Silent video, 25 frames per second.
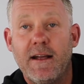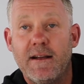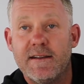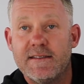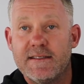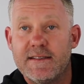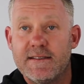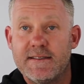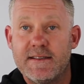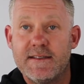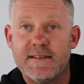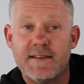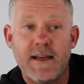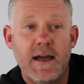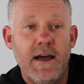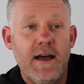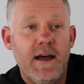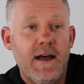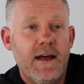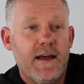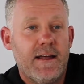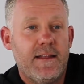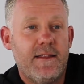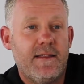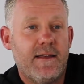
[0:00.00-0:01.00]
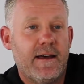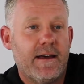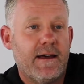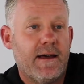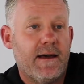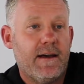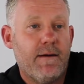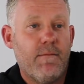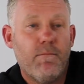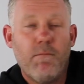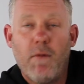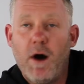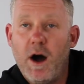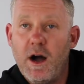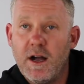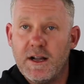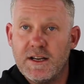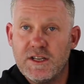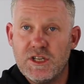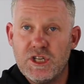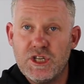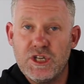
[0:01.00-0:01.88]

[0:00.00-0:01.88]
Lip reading: because this is the Mark